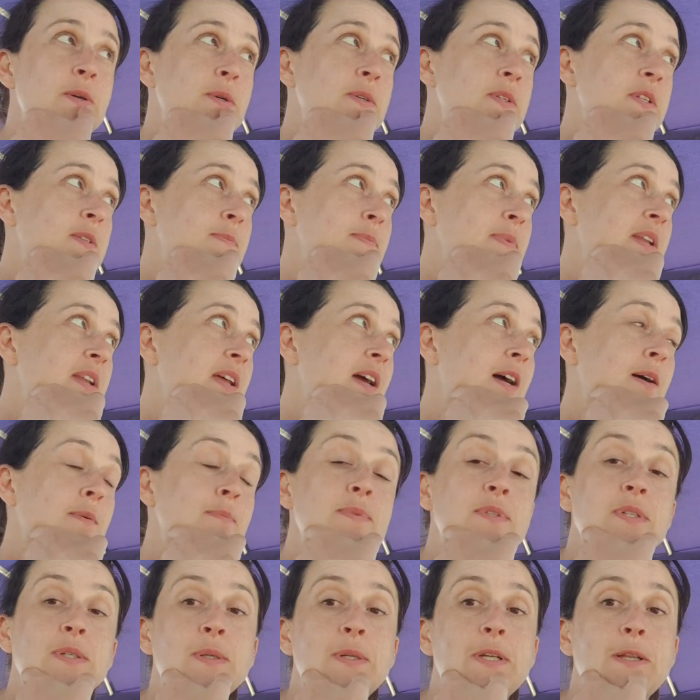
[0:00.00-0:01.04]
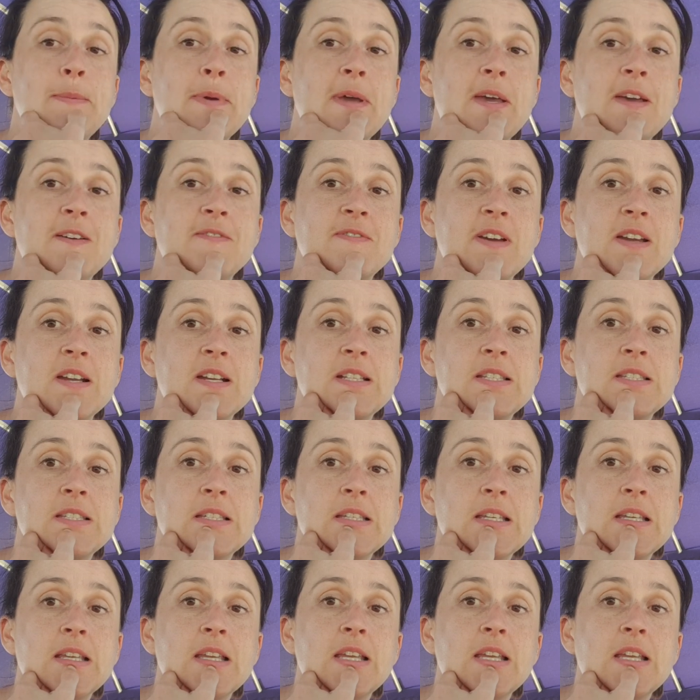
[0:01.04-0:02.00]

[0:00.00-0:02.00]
because it's been absolutely perfect.